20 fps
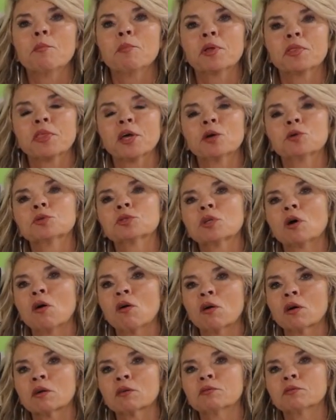but those
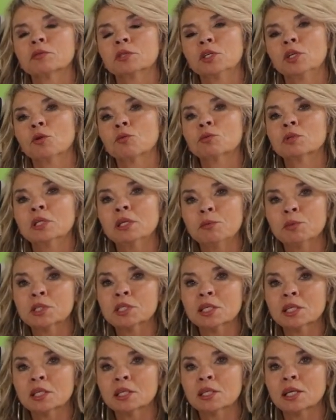are you know
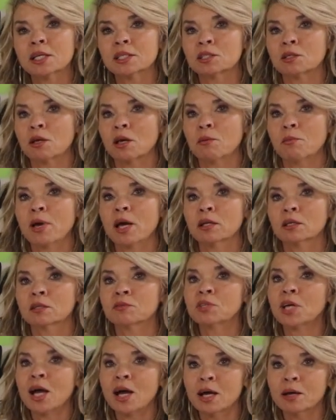limited as amount
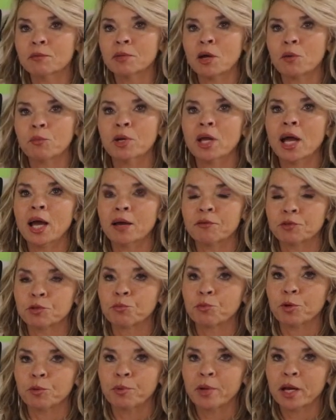of time that we have to
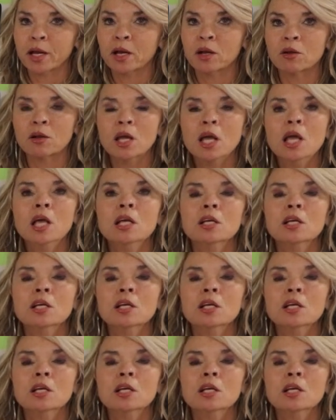prepare.